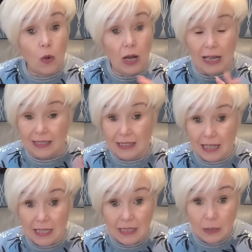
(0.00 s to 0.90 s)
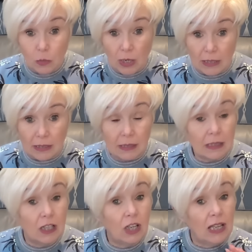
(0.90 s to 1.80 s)
Elasticated waist,
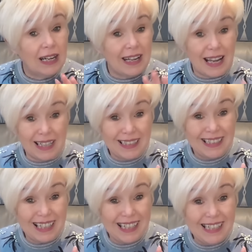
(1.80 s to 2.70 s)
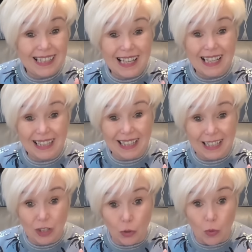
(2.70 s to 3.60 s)
nice, easy,
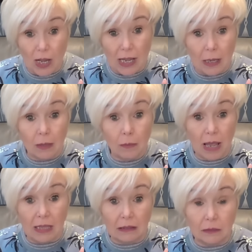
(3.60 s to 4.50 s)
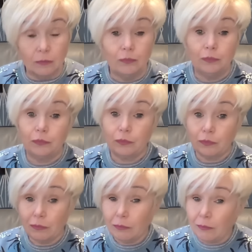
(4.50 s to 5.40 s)
leisure wear pant.
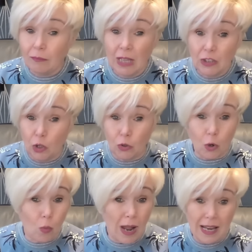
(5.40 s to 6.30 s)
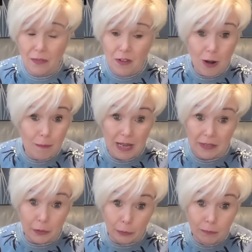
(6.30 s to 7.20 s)
Don't know why I've not
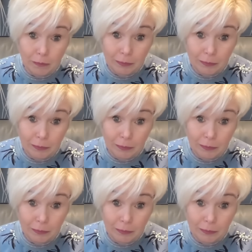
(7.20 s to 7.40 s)
made them.